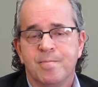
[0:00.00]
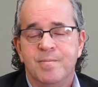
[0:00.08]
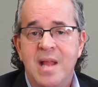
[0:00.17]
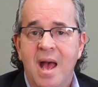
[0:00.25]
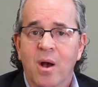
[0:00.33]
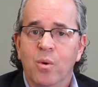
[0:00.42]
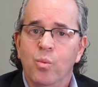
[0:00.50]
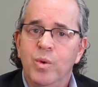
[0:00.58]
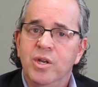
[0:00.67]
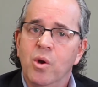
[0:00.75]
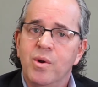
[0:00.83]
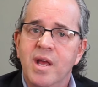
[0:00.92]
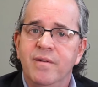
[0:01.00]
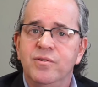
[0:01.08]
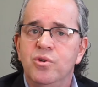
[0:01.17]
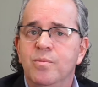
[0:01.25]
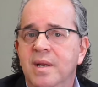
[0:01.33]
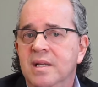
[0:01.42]
Now, we don't have
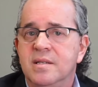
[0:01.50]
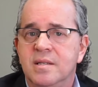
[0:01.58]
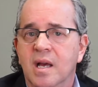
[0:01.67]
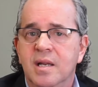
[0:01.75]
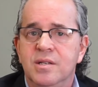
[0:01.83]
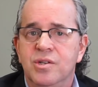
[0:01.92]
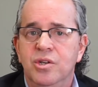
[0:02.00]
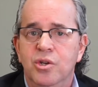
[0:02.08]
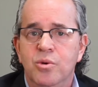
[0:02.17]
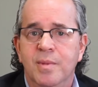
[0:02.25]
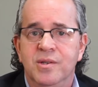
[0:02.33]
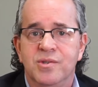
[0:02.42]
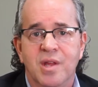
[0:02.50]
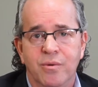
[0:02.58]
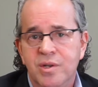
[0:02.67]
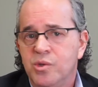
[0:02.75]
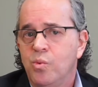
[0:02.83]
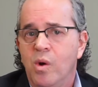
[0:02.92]
too many studies in humans. There
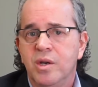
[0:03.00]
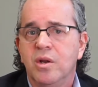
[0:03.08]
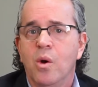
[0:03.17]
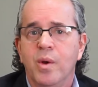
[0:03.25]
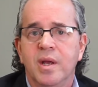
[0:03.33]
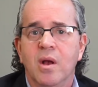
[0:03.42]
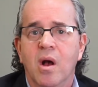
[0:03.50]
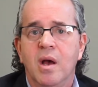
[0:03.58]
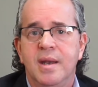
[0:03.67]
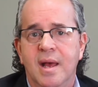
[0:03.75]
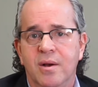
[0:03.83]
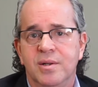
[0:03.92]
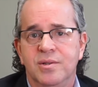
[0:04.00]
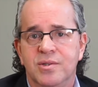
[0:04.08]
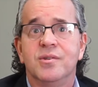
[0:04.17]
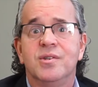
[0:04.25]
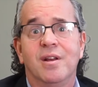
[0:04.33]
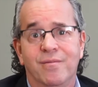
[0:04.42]
is one going on out in
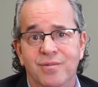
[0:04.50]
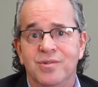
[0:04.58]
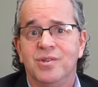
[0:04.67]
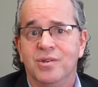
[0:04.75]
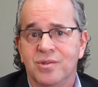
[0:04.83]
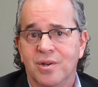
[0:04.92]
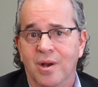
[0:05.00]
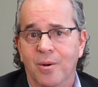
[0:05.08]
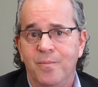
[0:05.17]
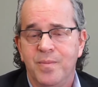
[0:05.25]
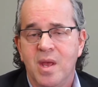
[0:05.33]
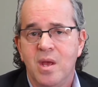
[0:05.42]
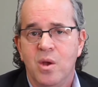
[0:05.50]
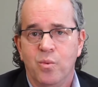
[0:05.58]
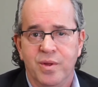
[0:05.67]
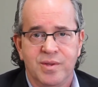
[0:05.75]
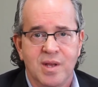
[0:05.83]
San Francisco with